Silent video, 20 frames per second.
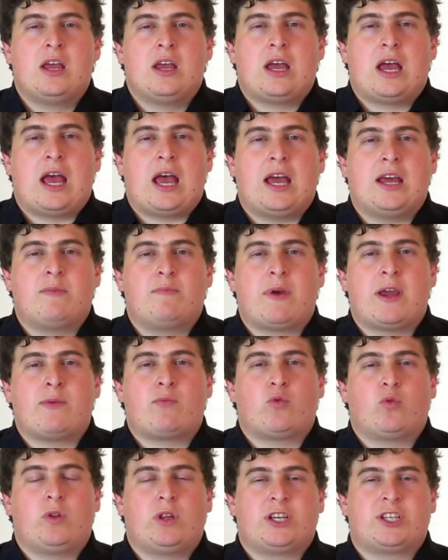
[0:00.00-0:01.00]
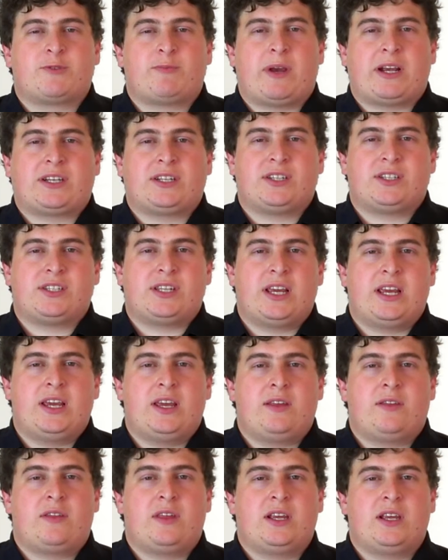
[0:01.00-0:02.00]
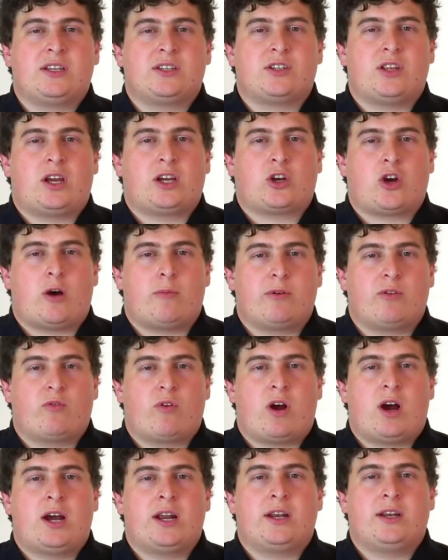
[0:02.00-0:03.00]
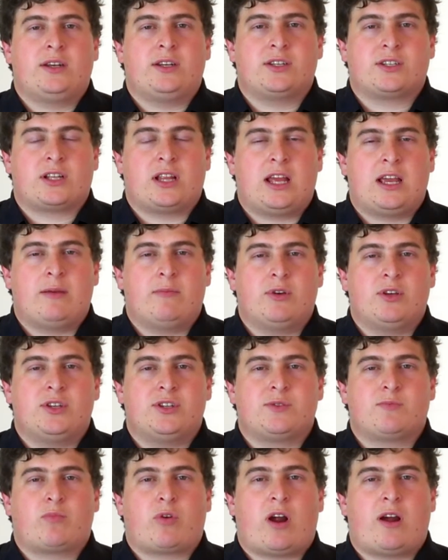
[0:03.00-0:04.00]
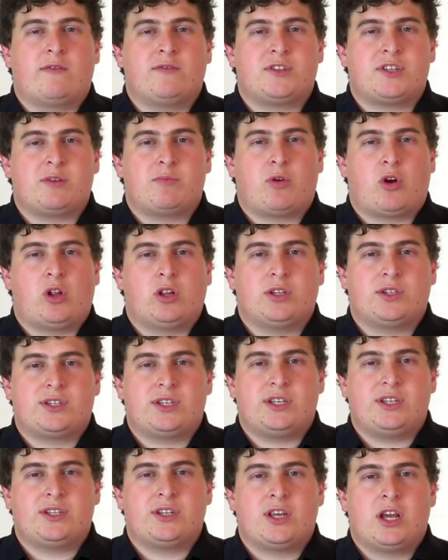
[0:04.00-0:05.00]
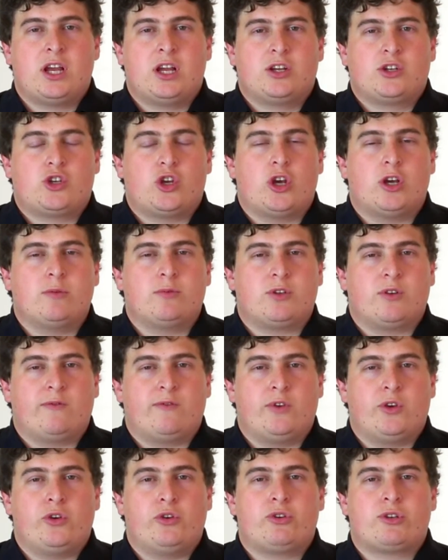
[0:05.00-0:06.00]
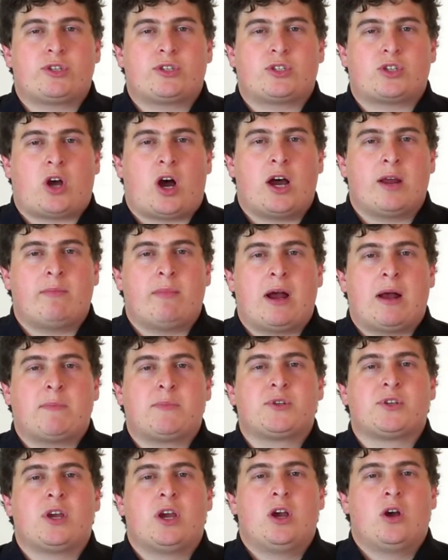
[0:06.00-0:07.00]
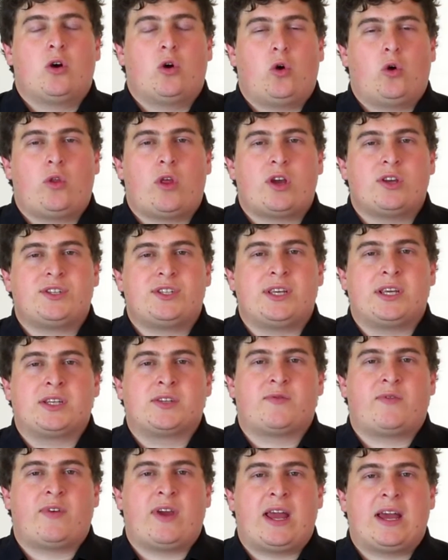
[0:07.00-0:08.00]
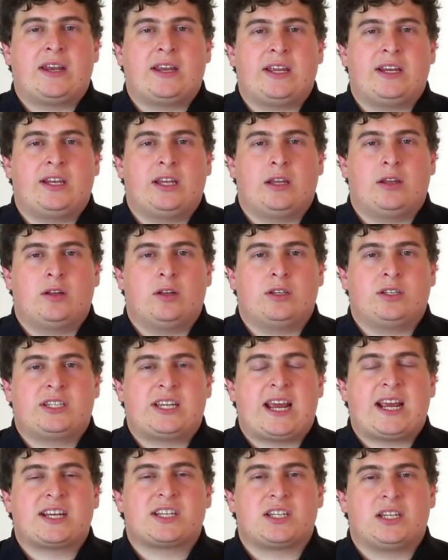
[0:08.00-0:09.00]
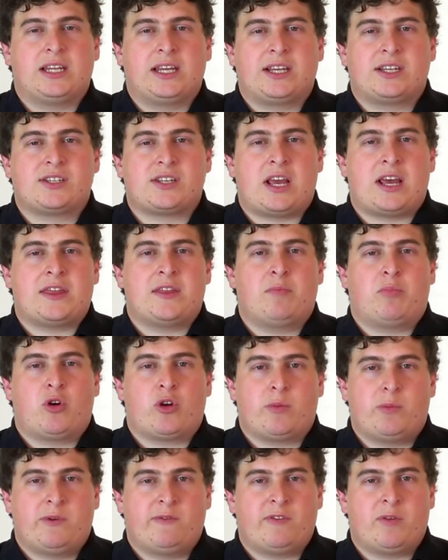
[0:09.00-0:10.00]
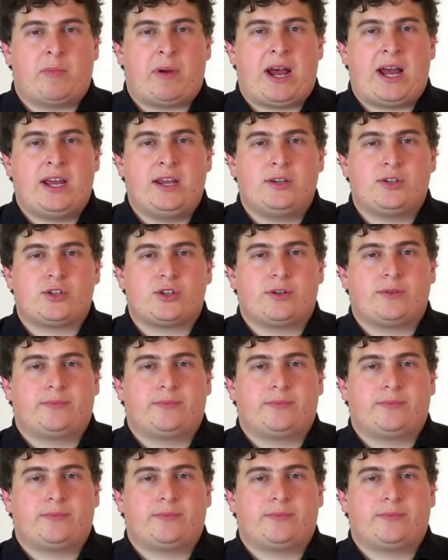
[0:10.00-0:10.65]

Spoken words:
And people will expect to see things like copyright, disclaimers, privacy policies, terms of use, sitemaps, all those things found in text links at the bottom of the page.